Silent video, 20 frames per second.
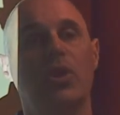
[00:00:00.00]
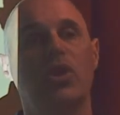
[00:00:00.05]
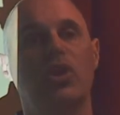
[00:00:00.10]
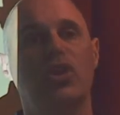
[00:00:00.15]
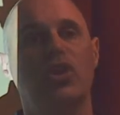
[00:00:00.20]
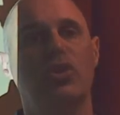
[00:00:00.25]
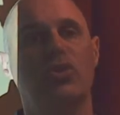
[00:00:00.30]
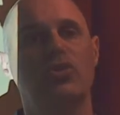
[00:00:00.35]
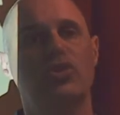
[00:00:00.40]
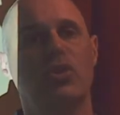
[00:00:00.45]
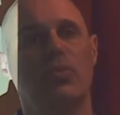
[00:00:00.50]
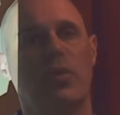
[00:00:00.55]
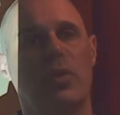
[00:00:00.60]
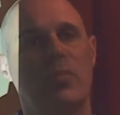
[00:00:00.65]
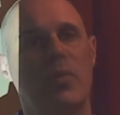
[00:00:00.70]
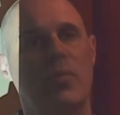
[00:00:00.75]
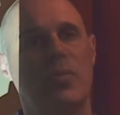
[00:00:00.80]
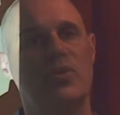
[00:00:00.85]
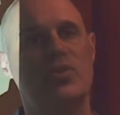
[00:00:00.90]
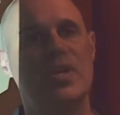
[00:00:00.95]
You should
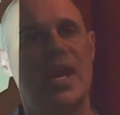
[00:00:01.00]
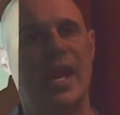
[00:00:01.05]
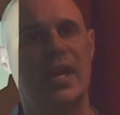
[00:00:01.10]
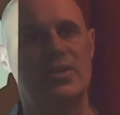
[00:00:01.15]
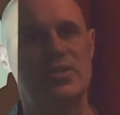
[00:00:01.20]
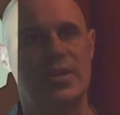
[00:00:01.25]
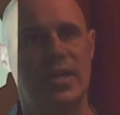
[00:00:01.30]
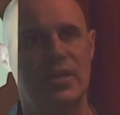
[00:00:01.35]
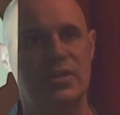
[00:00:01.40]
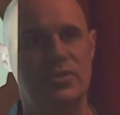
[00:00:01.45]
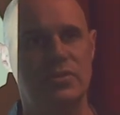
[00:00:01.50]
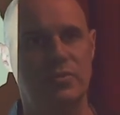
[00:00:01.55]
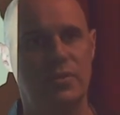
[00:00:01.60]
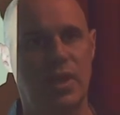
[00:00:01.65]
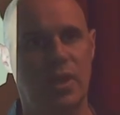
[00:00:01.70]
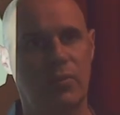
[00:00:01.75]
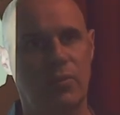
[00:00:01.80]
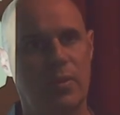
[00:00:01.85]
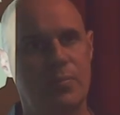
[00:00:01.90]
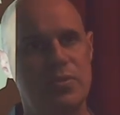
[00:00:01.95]
remember taxation
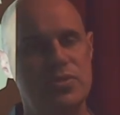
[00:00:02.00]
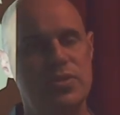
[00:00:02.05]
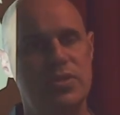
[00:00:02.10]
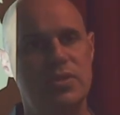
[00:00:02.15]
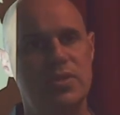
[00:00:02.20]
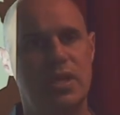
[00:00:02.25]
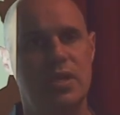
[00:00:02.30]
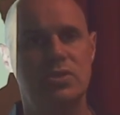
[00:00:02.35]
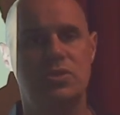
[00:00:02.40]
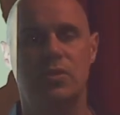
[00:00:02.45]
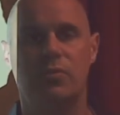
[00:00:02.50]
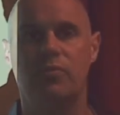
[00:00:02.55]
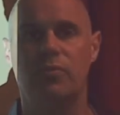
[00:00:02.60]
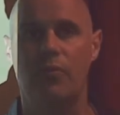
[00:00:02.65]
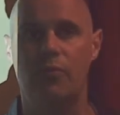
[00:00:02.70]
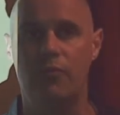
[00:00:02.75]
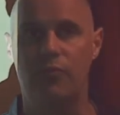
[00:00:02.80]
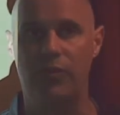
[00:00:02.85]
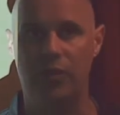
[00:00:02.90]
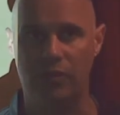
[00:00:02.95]
without representation from
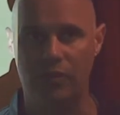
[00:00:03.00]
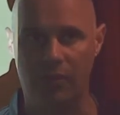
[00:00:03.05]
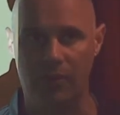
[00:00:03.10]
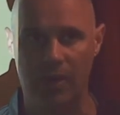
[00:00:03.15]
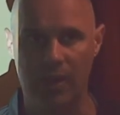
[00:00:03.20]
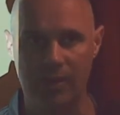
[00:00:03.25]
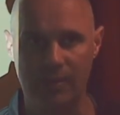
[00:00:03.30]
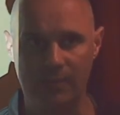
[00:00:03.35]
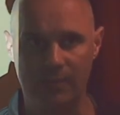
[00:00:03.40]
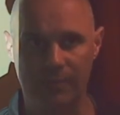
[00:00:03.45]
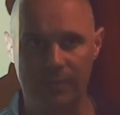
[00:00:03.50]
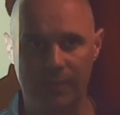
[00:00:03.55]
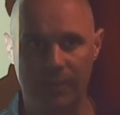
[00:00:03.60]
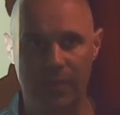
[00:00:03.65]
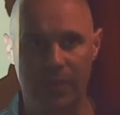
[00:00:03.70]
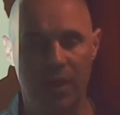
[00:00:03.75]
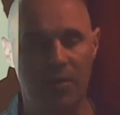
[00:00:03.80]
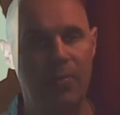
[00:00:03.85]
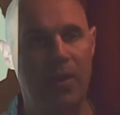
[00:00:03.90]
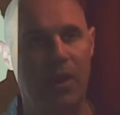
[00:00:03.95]
5th grade,
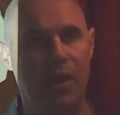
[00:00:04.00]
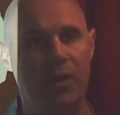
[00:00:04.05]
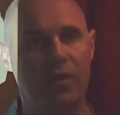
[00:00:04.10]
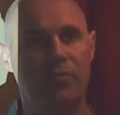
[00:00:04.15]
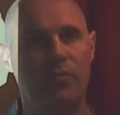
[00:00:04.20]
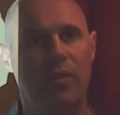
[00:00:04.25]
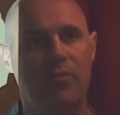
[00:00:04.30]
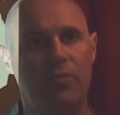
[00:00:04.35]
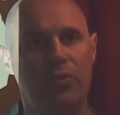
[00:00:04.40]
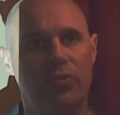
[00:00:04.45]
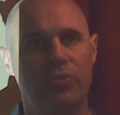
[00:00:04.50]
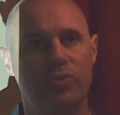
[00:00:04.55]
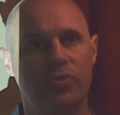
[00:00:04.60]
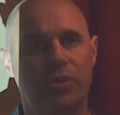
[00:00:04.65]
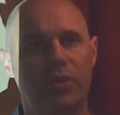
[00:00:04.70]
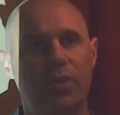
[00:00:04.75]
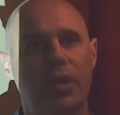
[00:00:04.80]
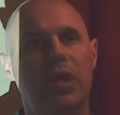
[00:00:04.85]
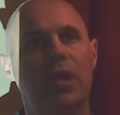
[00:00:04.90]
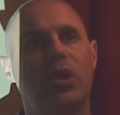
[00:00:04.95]
American Revolution.
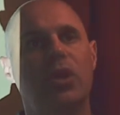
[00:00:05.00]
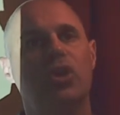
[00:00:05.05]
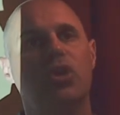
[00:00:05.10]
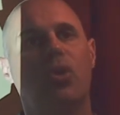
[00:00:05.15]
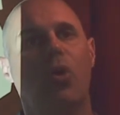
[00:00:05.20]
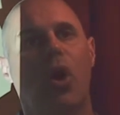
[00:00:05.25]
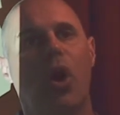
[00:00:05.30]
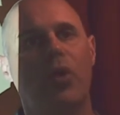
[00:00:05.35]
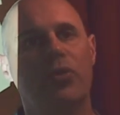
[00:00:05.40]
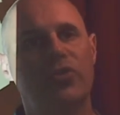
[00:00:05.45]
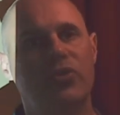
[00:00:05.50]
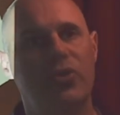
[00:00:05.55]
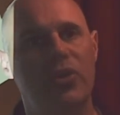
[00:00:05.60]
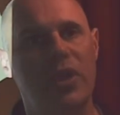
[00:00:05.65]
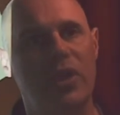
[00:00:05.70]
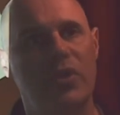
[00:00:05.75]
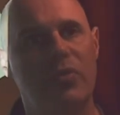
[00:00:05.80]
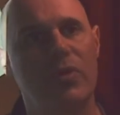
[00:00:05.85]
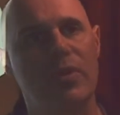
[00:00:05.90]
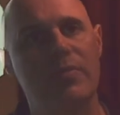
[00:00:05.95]
You'll also need
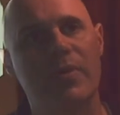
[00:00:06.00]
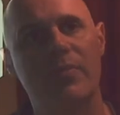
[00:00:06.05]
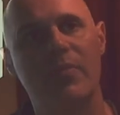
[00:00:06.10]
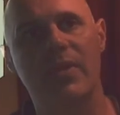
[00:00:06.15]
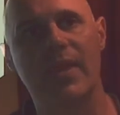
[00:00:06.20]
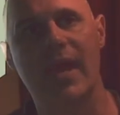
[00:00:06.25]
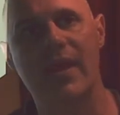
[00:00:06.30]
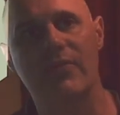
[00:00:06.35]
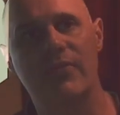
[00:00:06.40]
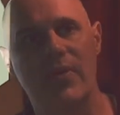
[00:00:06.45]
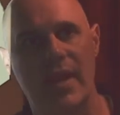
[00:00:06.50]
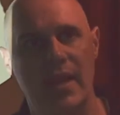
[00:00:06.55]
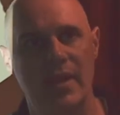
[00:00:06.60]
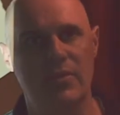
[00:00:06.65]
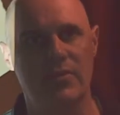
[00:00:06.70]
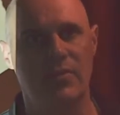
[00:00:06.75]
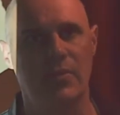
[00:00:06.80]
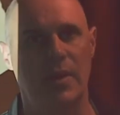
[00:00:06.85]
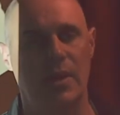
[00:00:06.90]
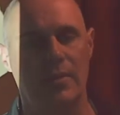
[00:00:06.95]
to remember that for 8th
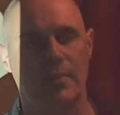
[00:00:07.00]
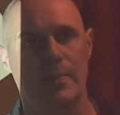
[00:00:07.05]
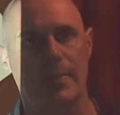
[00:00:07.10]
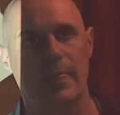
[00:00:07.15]
grade.